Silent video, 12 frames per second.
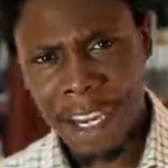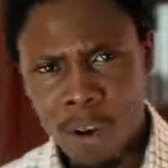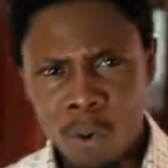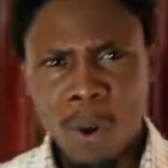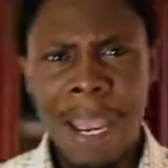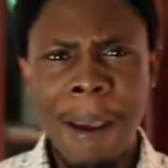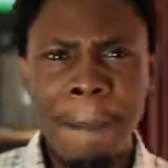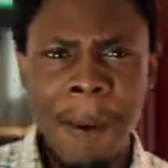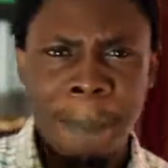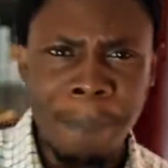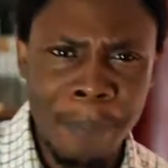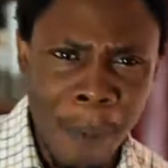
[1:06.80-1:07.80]
You know, go help me
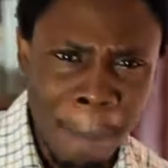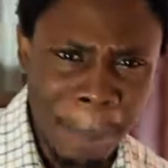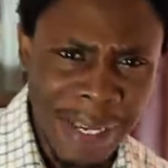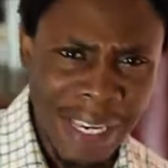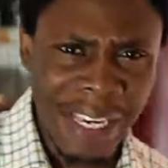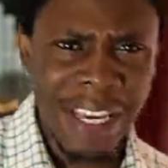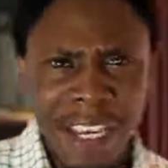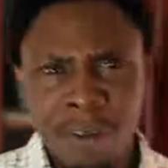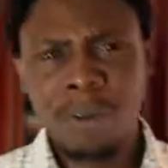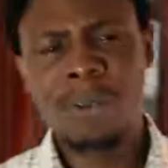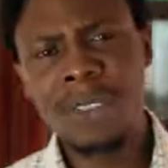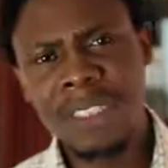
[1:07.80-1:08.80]
bum picking. You
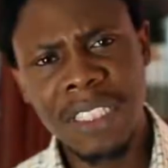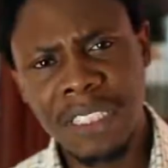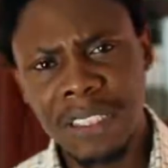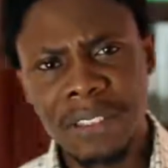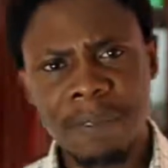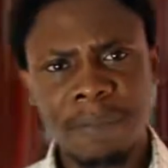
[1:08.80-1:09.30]
go do this.